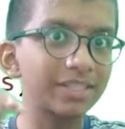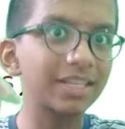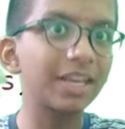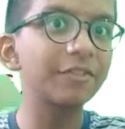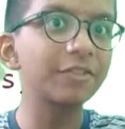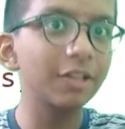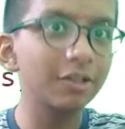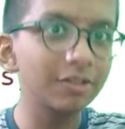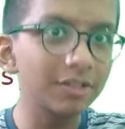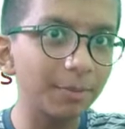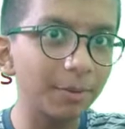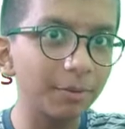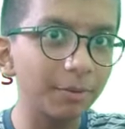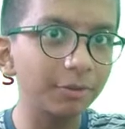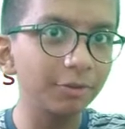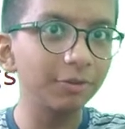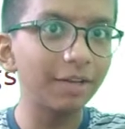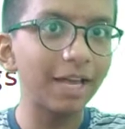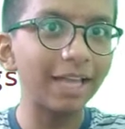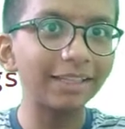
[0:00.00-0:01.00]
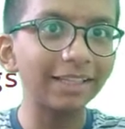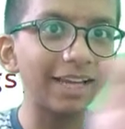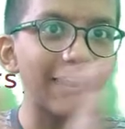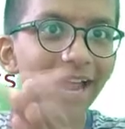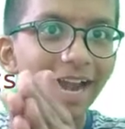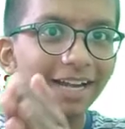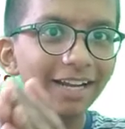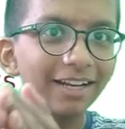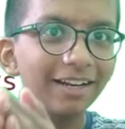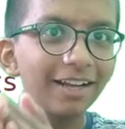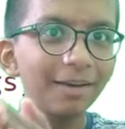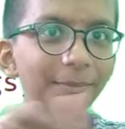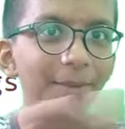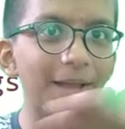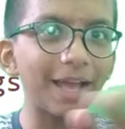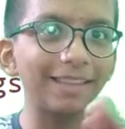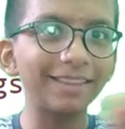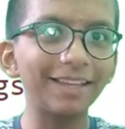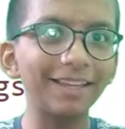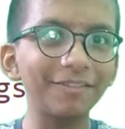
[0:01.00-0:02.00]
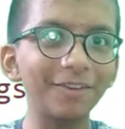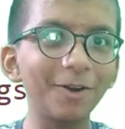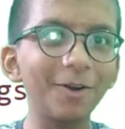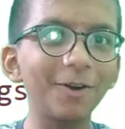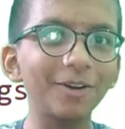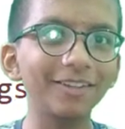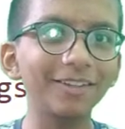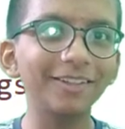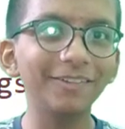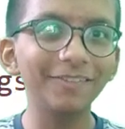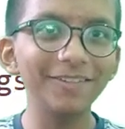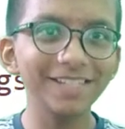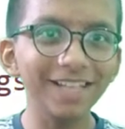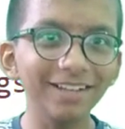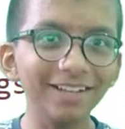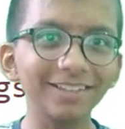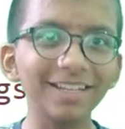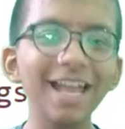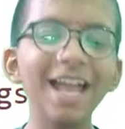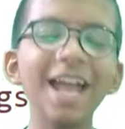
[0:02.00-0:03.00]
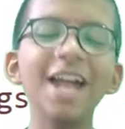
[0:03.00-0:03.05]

gives us sum of 2 and then add it up, and then we got the result.